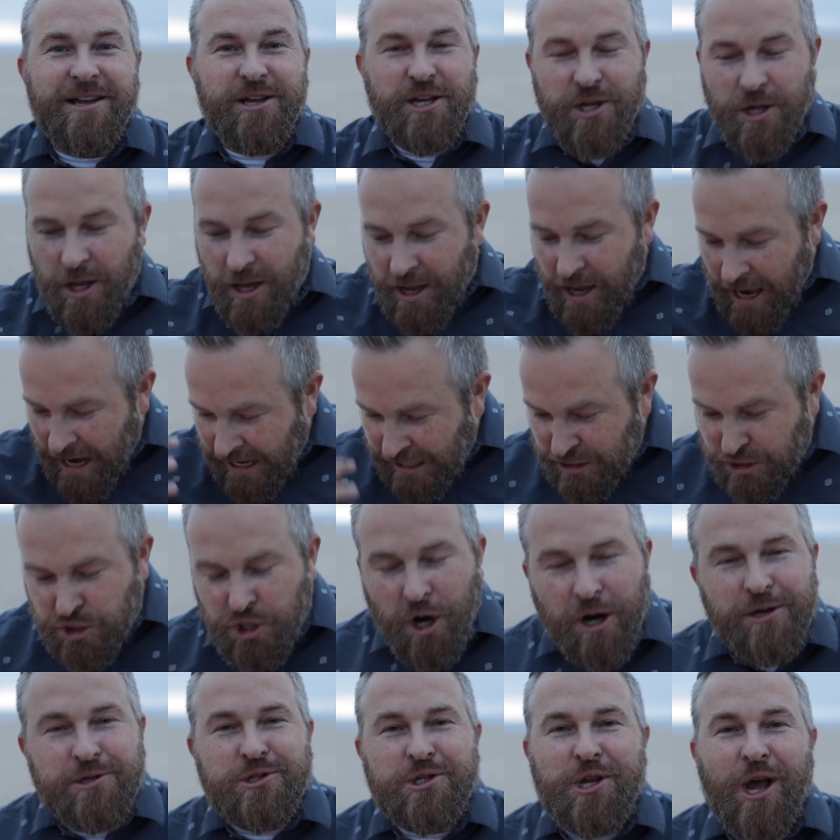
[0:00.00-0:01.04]
and he
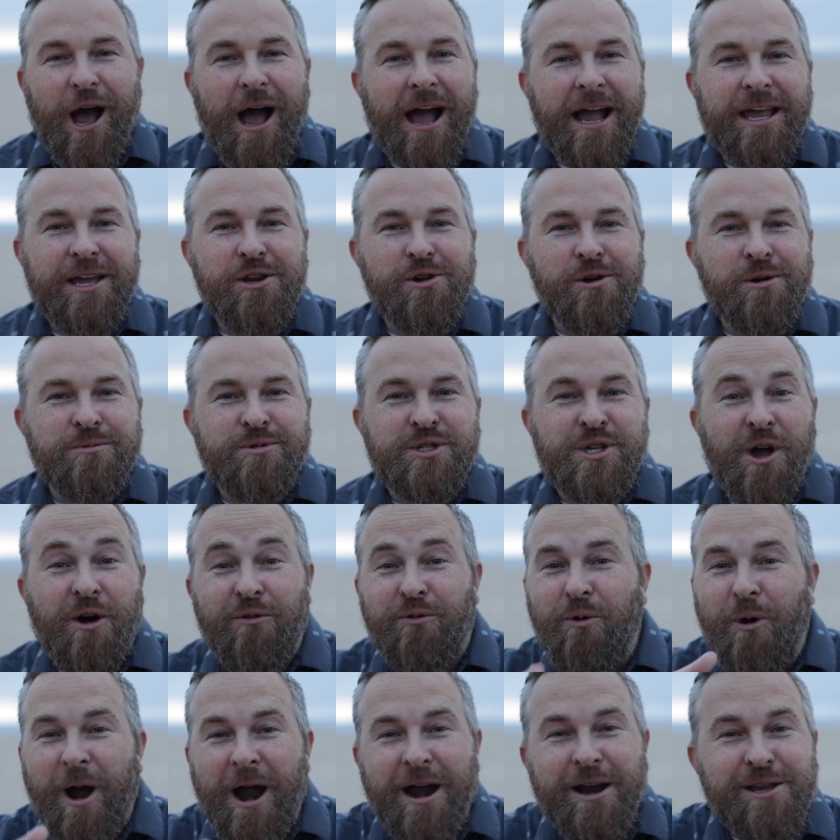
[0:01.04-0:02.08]
starts talking to
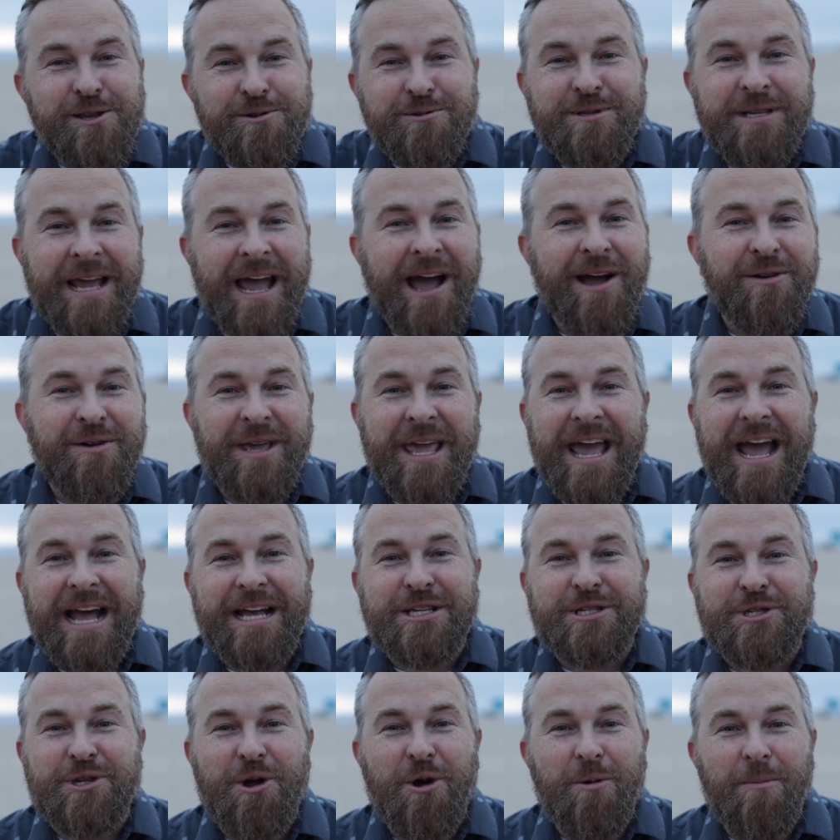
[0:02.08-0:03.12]
himself, Why are you
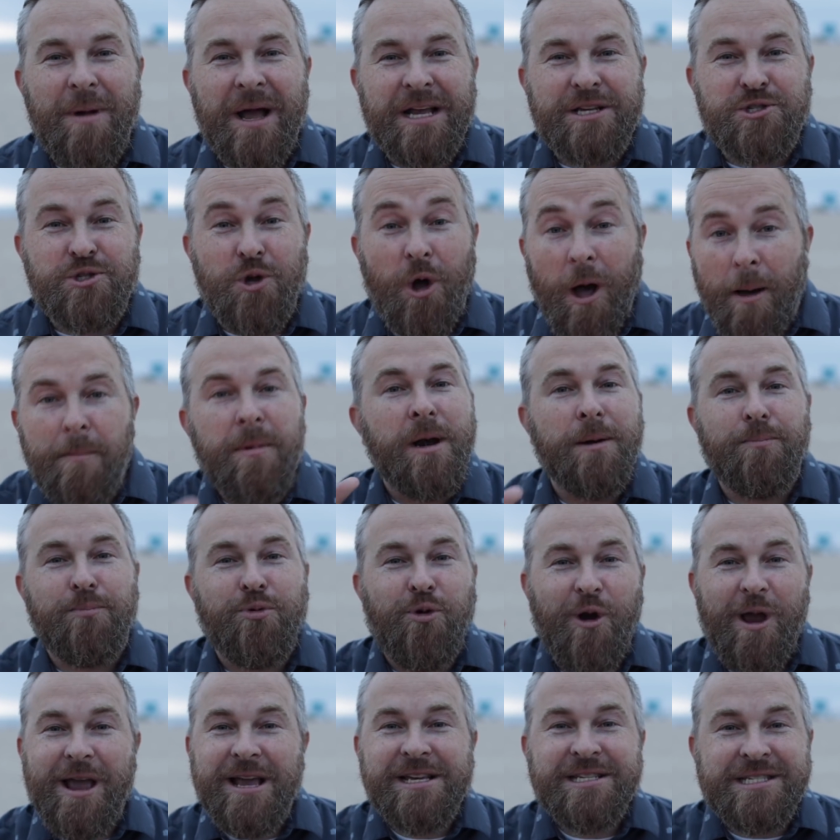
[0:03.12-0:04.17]
downcast, oh my soul? I'm going to
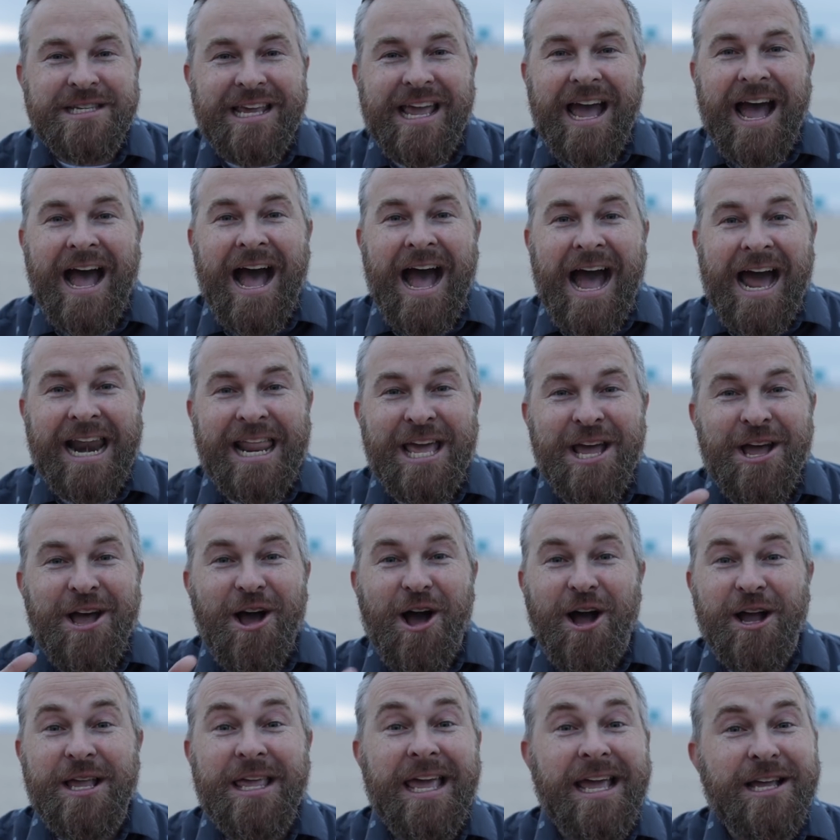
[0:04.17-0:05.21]
praise God
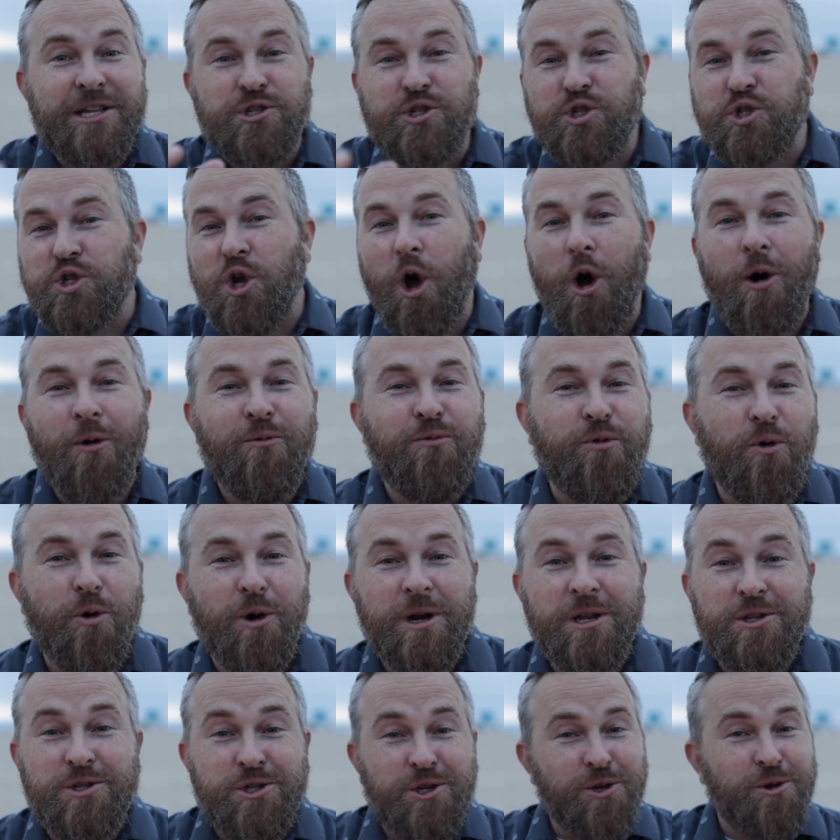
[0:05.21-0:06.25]
again. Psalm
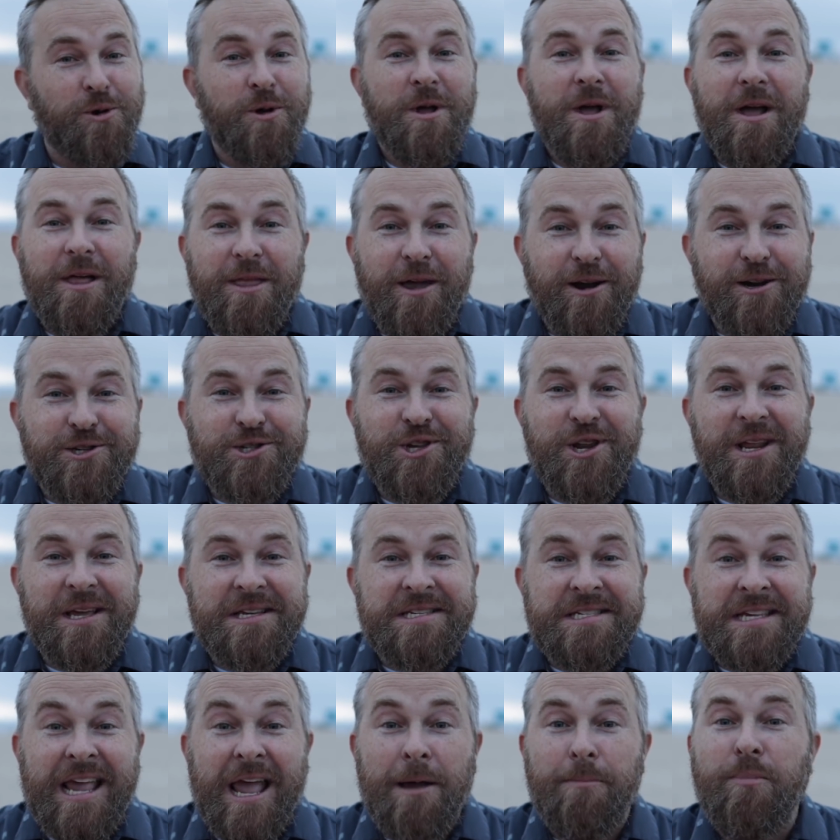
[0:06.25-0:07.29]
42, there's an
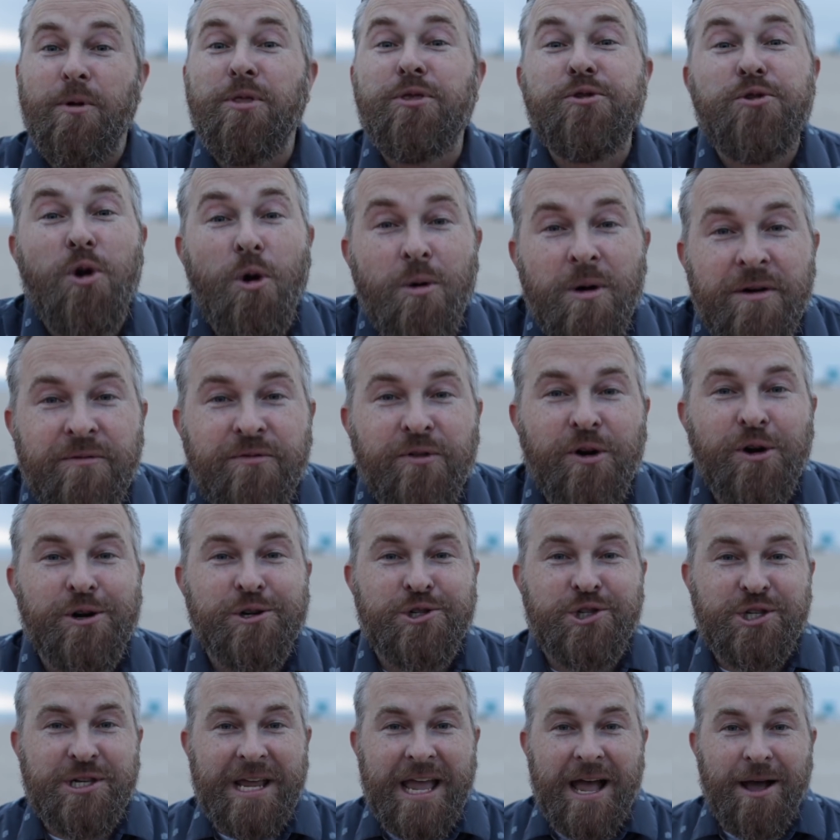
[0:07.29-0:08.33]
example. Throw a
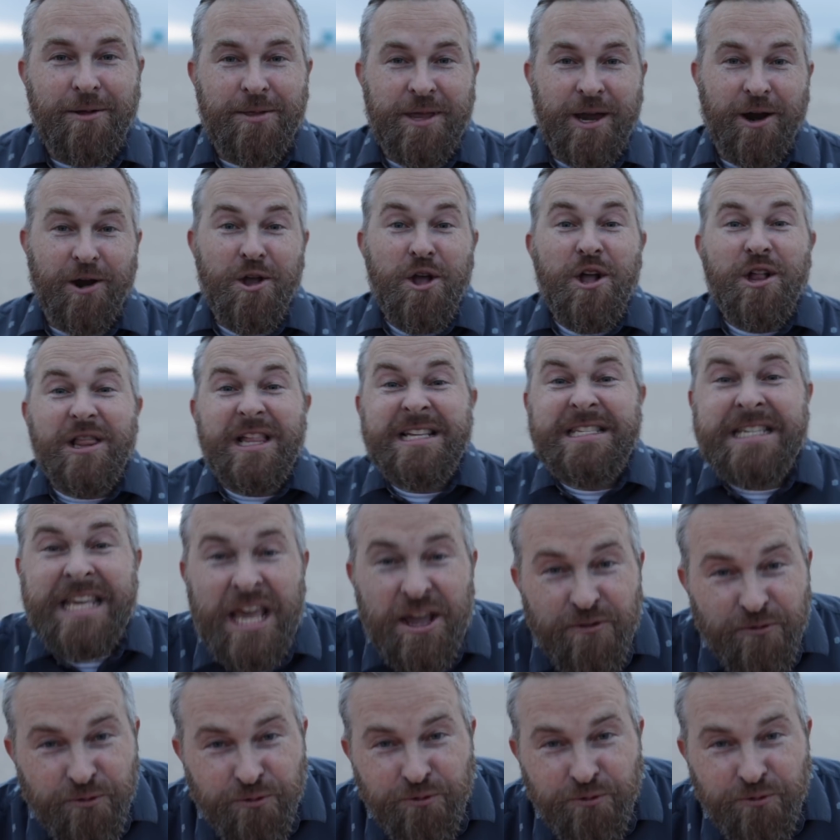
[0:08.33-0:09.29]
verse down there. Let's get